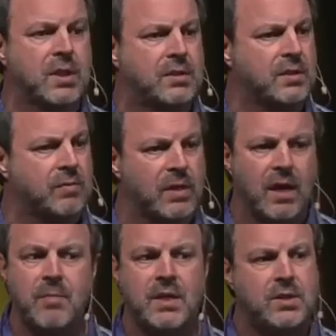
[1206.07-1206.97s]
Jesus. When
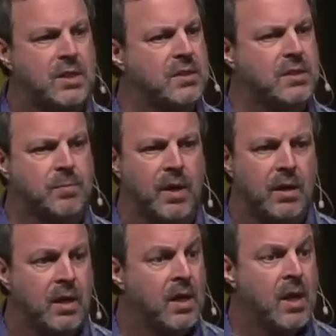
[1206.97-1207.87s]
I met Jesus,
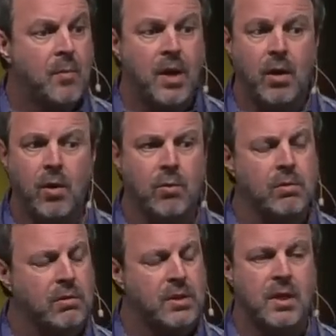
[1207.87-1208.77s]
my, my whole,